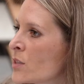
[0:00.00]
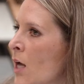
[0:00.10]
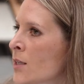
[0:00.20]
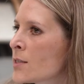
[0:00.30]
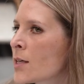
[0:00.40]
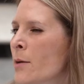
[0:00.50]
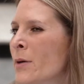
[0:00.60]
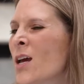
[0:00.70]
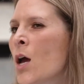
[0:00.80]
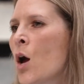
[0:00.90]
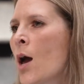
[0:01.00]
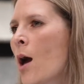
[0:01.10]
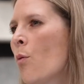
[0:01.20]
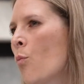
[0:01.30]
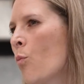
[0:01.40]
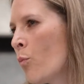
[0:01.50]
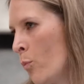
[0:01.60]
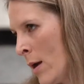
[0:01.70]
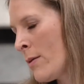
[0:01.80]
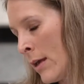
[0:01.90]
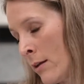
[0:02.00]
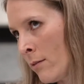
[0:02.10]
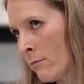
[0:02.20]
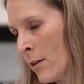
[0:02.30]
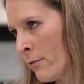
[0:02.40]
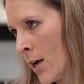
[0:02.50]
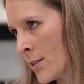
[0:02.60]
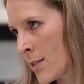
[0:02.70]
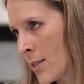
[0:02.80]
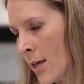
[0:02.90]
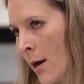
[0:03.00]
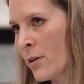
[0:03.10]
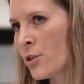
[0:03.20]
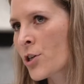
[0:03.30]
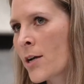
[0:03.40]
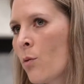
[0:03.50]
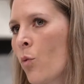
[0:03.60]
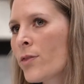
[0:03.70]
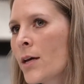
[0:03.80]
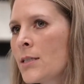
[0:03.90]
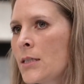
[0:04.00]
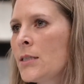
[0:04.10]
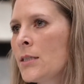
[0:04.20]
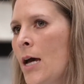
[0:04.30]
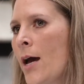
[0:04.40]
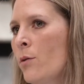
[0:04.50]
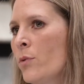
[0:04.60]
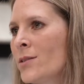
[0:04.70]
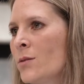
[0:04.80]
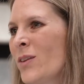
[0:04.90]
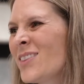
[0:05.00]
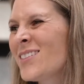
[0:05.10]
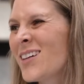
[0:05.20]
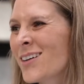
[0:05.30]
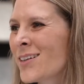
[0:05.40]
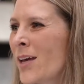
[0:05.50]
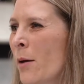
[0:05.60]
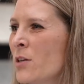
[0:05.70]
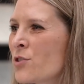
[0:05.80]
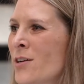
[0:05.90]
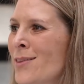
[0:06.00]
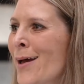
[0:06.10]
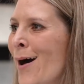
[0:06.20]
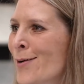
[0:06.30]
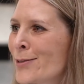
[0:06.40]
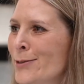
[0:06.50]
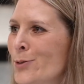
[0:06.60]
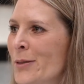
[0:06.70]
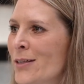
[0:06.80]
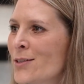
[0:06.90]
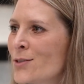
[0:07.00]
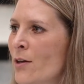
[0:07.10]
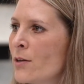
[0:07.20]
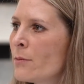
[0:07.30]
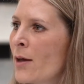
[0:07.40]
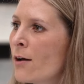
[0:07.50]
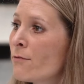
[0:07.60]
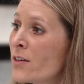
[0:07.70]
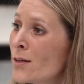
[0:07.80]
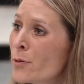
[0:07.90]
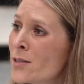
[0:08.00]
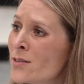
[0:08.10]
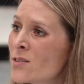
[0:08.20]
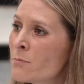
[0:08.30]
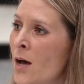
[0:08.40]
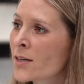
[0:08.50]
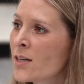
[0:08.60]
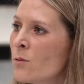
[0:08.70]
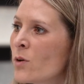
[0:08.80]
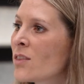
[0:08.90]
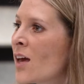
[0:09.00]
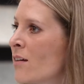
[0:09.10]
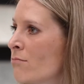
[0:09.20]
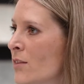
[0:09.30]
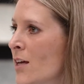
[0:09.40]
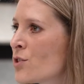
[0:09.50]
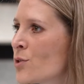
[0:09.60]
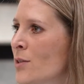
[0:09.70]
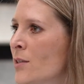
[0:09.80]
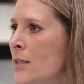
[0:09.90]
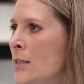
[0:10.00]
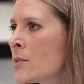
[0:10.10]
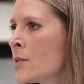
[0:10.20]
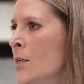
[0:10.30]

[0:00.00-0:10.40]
of colour scheme, and in regards to the cabinetry. And what they did say was, with the darker cabinetry, they are a little bit concerned about fingerprints marking with their two littlies